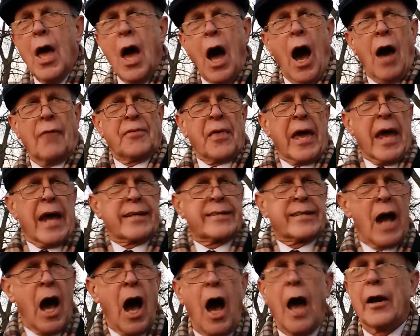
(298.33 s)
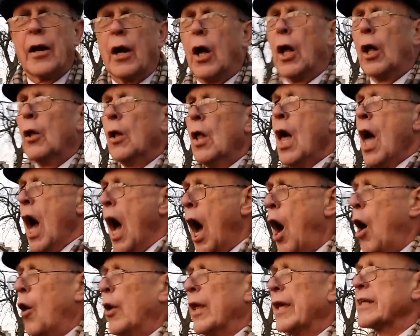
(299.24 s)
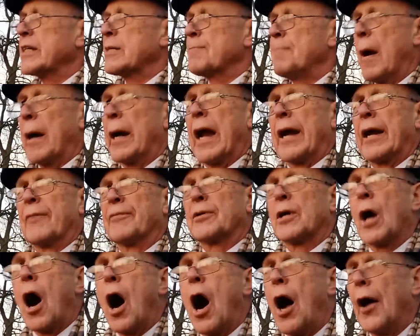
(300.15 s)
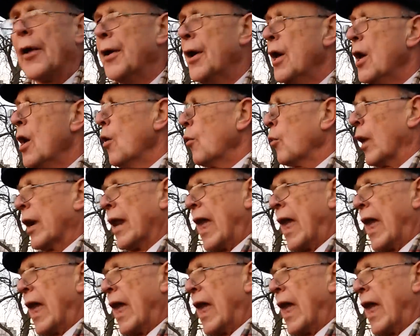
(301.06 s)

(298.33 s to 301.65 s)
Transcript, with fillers: of the eternal Holy Spirit of God will